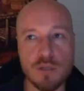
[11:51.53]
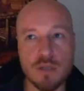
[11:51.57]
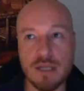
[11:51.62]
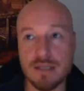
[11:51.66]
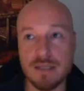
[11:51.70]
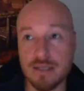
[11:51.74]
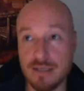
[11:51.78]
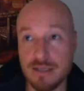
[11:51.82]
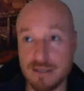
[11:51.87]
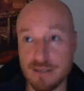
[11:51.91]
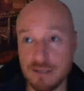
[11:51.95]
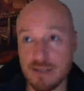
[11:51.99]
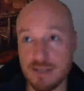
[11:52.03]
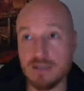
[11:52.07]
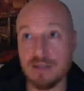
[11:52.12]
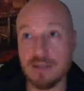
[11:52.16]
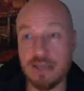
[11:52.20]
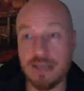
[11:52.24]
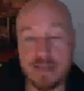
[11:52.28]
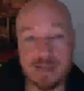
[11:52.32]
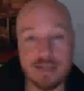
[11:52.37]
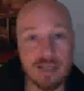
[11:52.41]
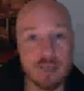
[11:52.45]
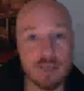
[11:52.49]
and he still
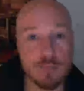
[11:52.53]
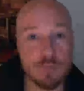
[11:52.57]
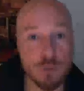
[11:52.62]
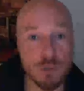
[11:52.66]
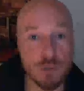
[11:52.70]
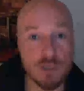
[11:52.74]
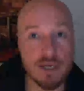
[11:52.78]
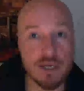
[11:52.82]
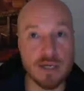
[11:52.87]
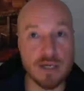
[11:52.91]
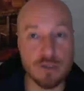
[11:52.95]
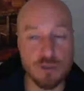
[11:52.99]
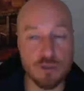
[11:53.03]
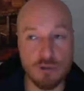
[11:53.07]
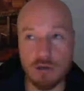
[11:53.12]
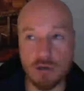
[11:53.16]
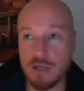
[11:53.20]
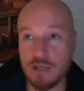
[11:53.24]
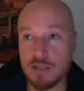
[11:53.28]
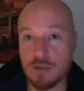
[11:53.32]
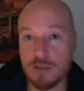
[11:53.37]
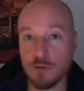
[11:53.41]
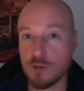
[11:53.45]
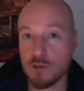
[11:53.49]
has that bodyguard
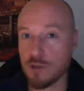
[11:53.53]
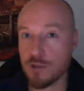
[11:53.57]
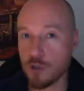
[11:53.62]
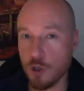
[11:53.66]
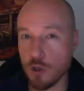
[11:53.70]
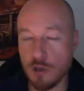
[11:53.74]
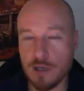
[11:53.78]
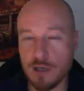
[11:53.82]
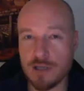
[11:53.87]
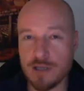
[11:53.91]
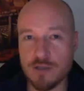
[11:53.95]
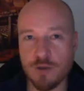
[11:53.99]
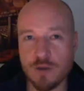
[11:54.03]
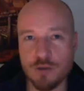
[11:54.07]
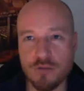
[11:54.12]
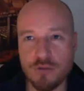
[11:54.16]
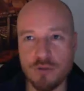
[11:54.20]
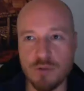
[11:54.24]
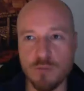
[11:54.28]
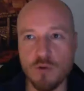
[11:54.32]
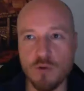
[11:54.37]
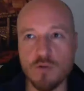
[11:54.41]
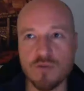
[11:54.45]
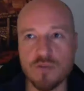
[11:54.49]
trait, so it certainly is not
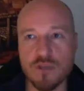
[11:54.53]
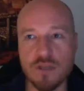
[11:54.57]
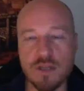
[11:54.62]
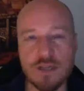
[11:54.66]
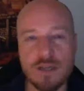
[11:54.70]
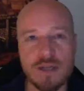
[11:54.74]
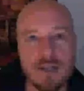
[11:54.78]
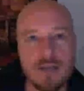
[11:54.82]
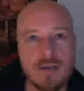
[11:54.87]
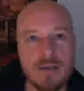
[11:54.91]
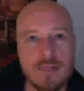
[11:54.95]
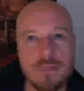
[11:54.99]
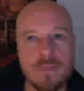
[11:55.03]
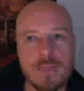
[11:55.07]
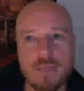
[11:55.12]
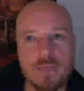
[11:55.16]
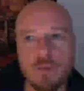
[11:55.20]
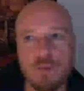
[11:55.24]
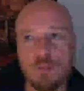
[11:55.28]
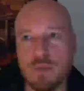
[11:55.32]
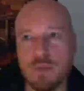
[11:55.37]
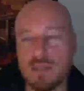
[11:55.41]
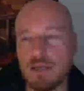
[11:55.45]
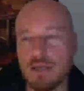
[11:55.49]
removed.
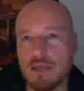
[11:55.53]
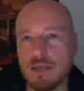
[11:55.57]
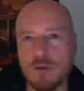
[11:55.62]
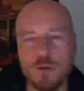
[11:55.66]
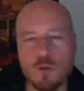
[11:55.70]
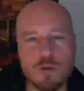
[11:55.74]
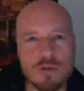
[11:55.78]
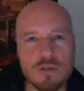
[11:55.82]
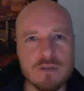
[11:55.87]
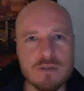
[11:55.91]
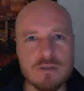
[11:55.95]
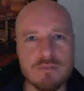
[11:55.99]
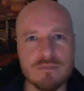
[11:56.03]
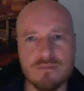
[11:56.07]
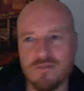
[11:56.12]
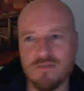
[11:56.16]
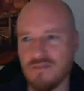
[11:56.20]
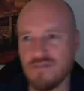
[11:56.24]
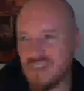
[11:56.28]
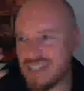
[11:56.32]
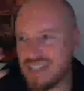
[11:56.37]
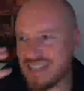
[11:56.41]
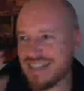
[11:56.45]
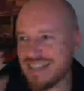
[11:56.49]
But I couldn't
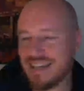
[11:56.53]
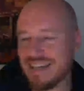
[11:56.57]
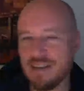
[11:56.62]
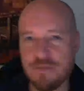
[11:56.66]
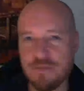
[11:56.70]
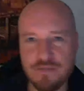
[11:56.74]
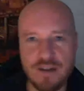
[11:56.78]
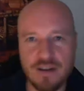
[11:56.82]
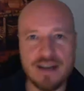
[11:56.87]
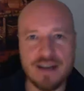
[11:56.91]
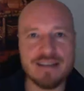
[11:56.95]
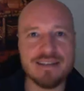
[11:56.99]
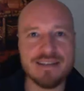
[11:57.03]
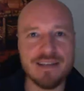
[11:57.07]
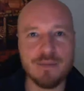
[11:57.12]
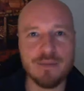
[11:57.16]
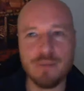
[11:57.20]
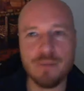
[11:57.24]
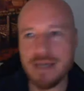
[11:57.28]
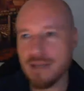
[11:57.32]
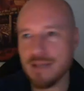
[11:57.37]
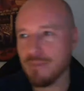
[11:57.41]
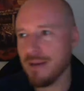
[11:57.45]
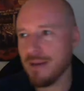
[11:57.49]
physically find him
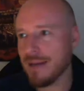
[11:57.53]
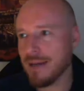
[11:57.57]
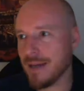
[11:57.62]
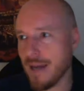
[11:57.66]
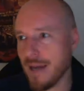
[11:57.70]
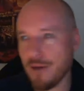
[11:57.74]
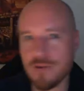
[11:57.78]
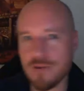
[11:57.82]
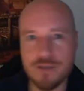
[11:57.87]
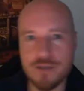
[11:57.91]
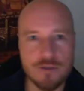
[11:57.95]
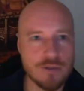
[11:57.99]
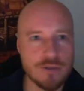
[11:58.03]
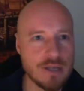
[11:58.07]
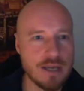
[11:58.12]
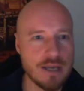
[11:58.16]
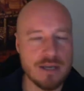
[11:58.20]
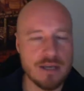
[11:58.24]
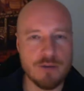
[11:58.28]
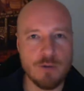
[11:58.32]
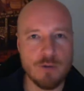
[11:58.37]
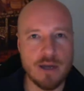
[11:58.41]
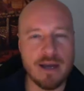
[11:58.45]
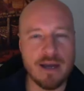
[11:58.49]
in my Garrison
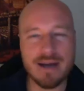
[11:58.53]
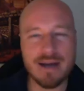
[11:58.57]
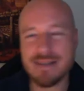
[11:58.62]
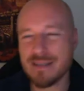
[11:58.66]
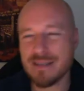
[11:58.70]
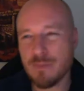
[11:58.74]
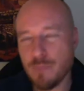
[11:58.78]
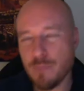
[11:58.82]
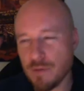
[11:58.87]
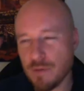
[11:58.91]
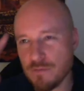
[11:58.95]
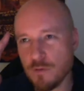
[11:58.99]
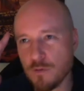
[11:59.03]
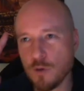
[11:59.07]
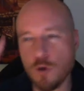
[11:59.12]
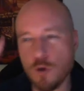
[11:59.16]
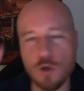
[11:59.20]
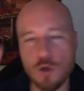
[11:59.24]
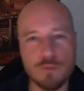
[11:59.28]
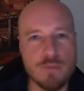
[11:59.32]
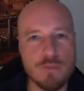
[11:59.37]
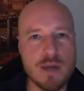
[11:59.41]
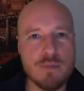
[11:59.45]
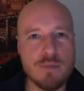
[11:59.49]
anywhere. I simply
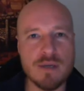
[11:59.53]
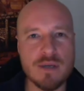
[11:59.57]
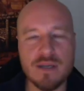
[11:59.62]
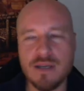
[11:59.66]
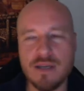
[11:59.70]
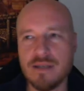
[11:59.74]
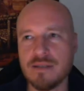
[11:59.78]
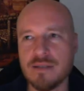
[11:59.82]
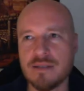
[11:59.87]
forgot. Maybe he's